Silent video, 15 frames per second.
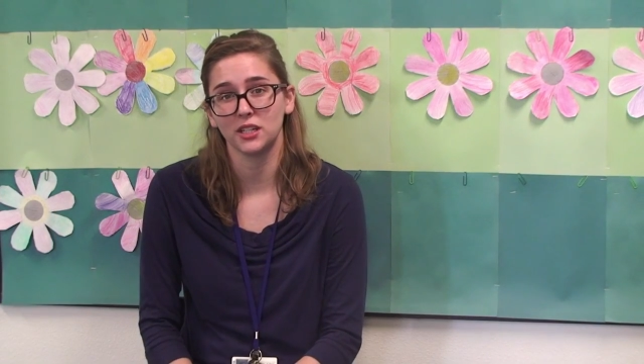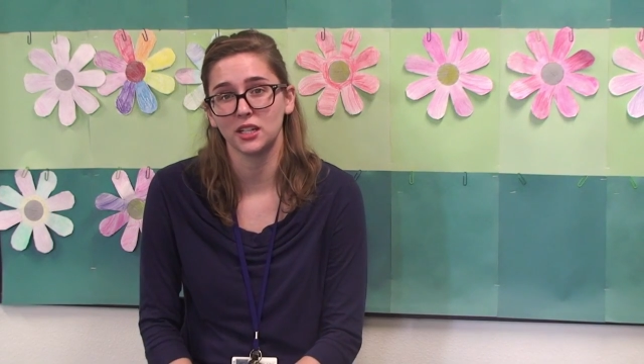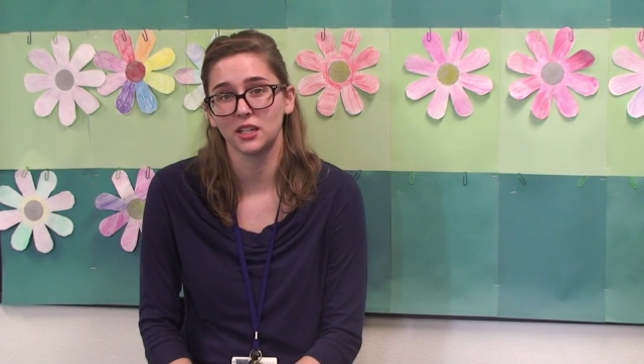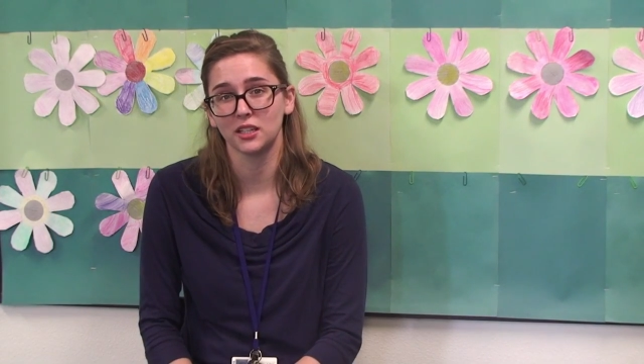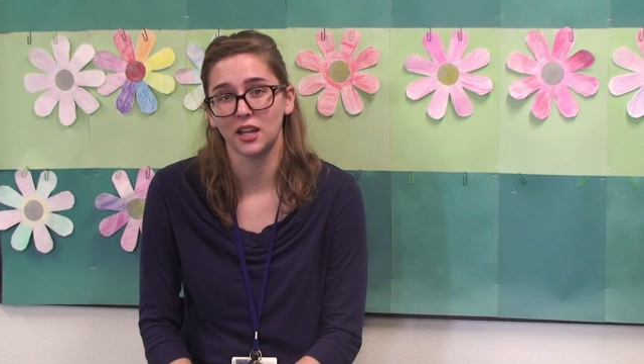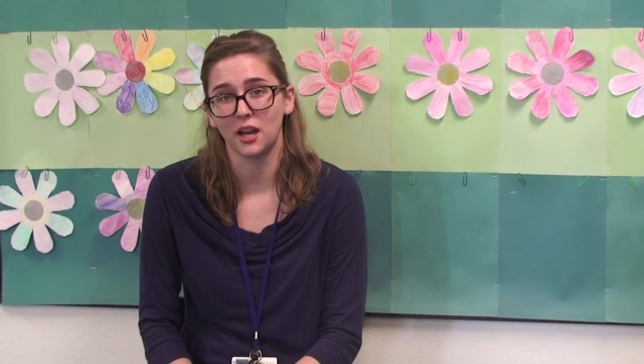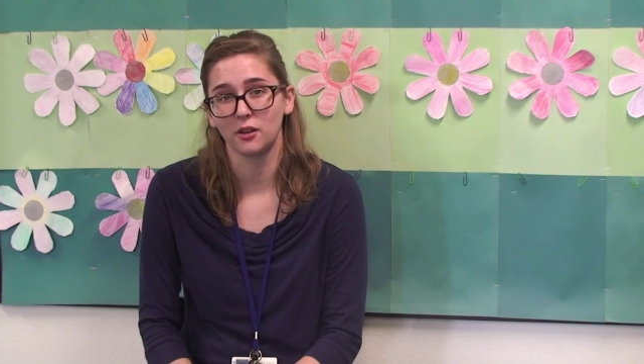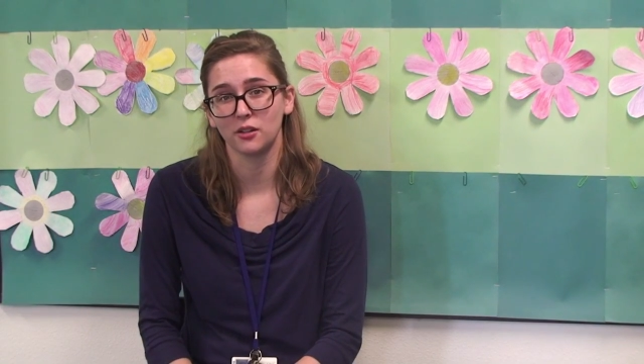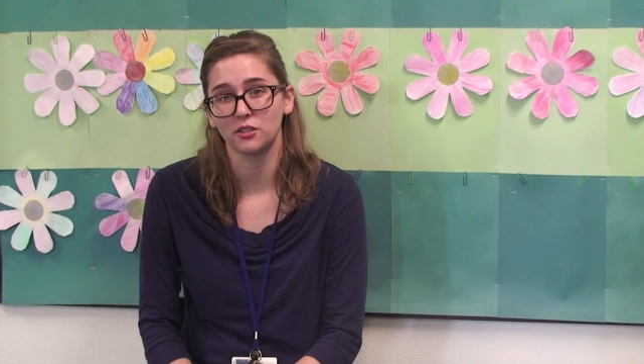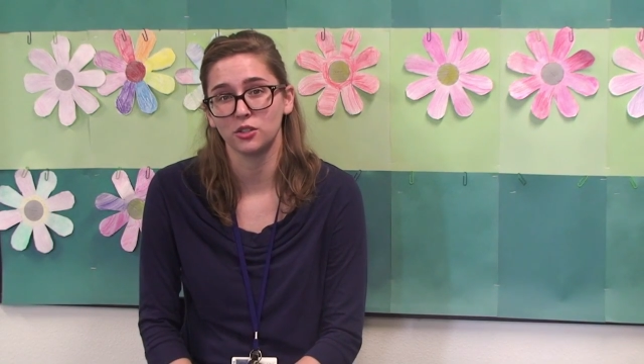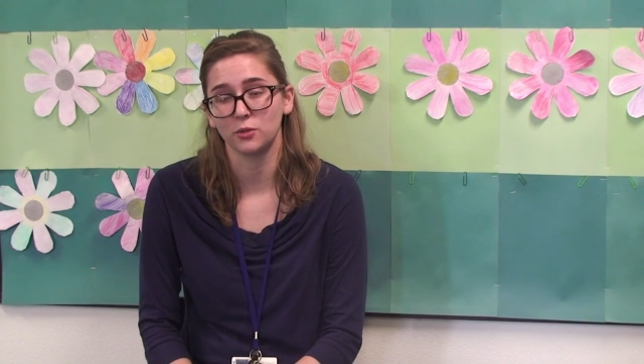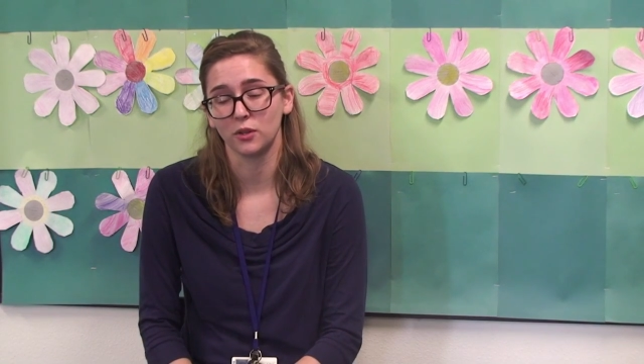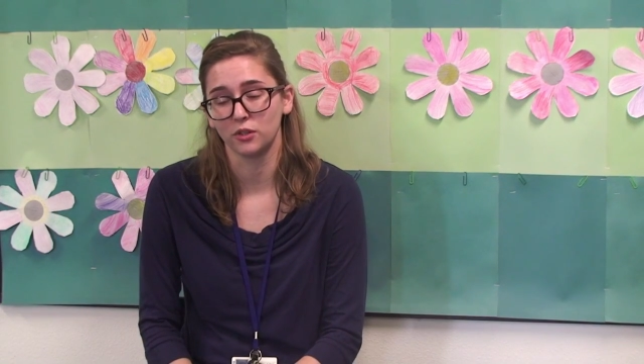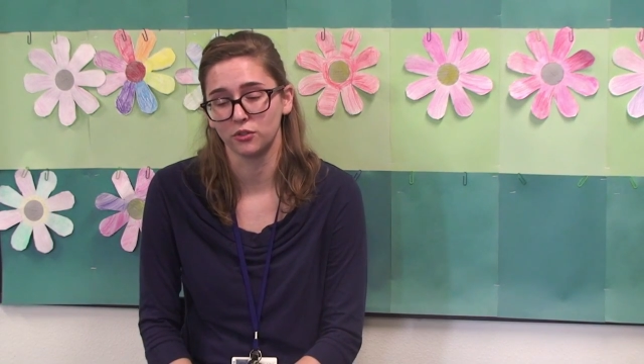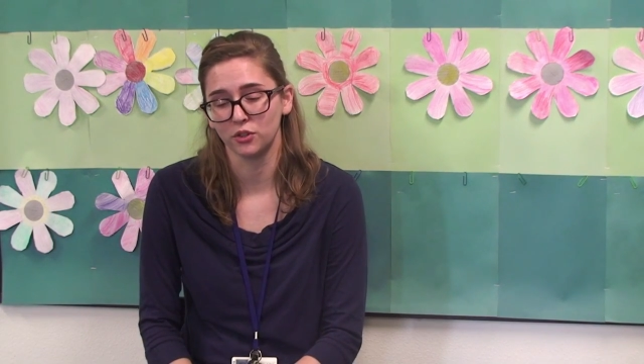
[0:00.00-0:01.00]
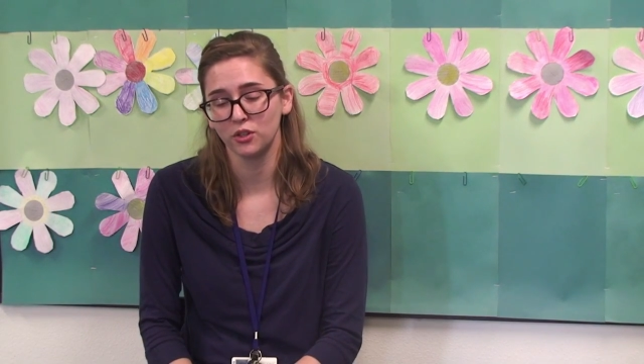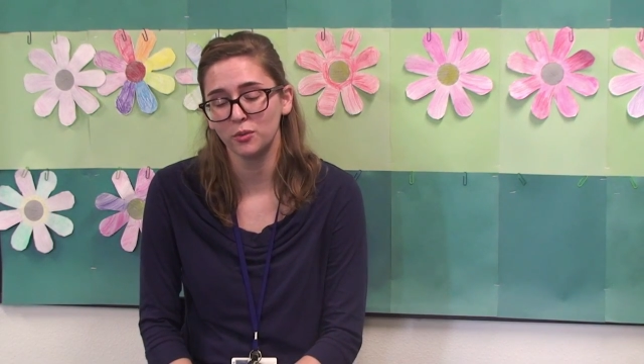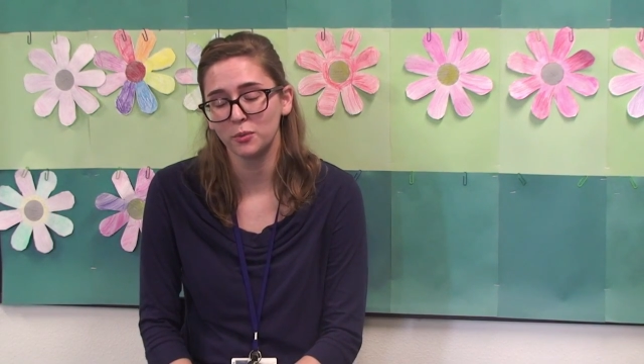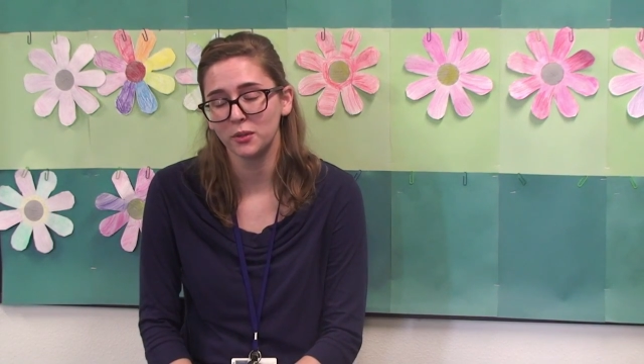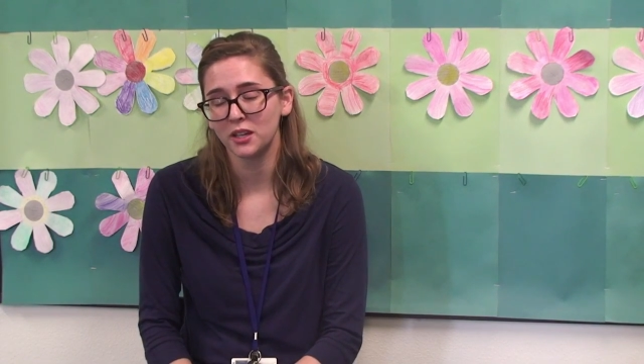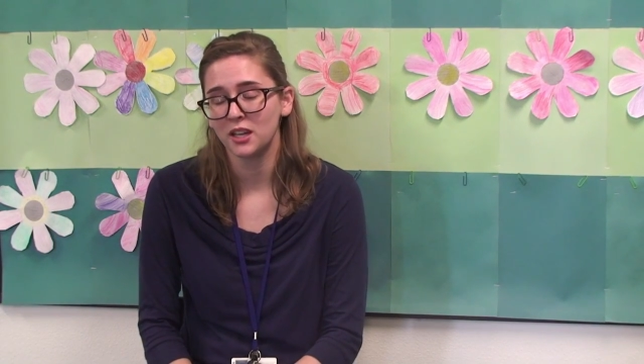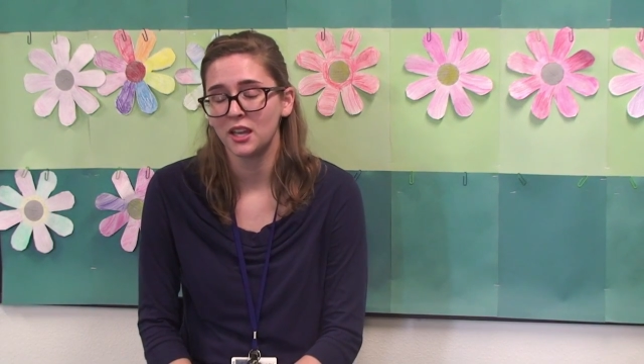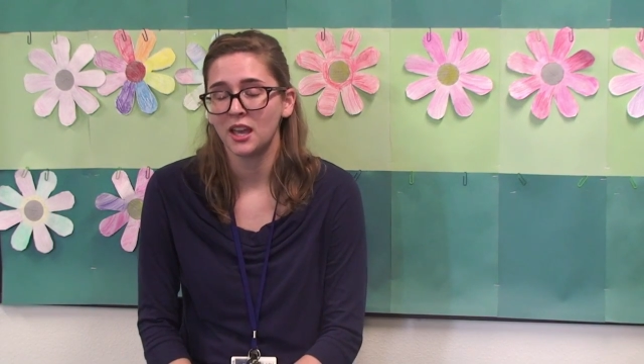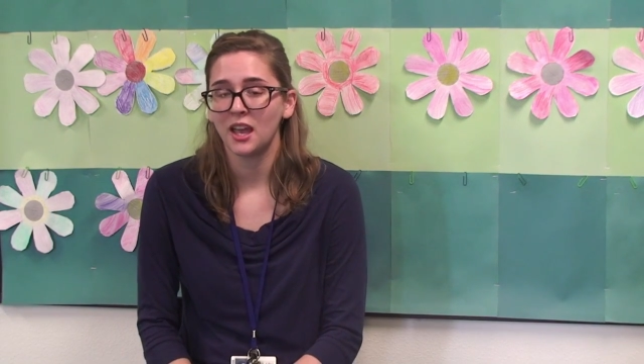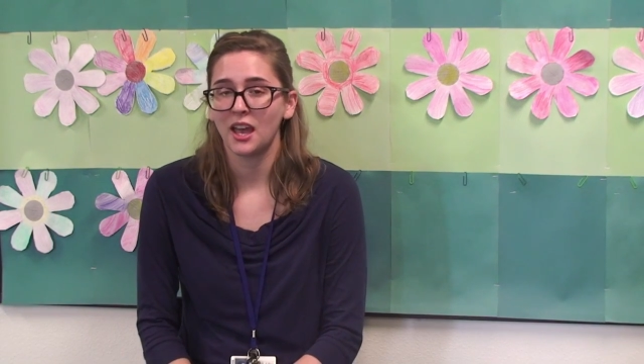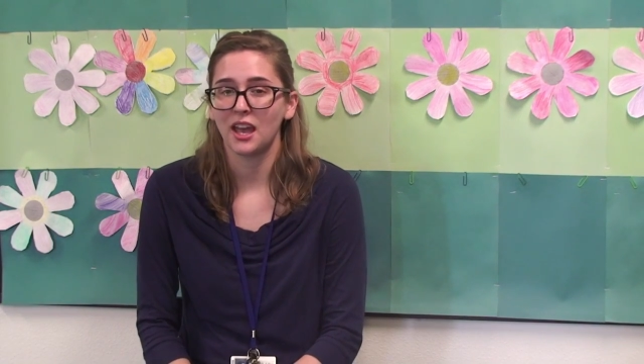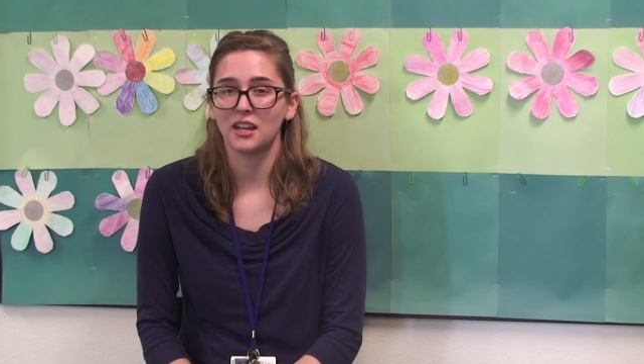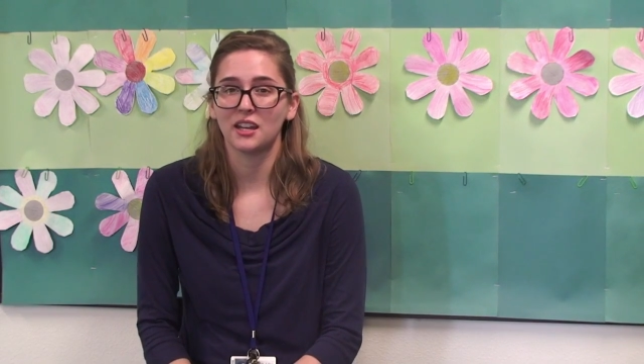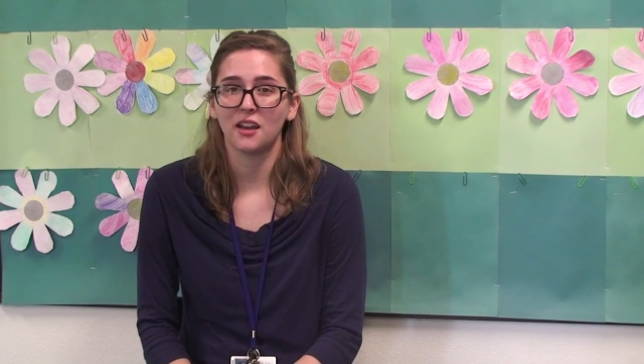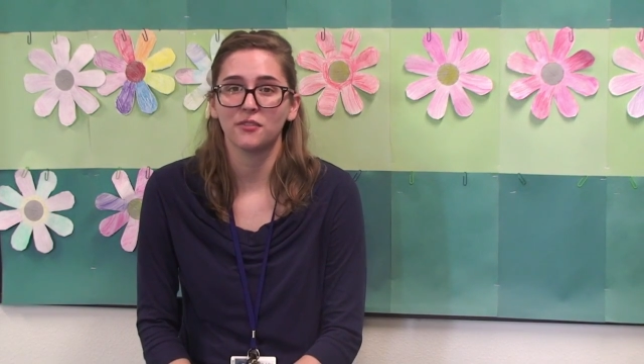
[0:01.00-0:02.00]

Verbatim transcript: reading aloud to a group, and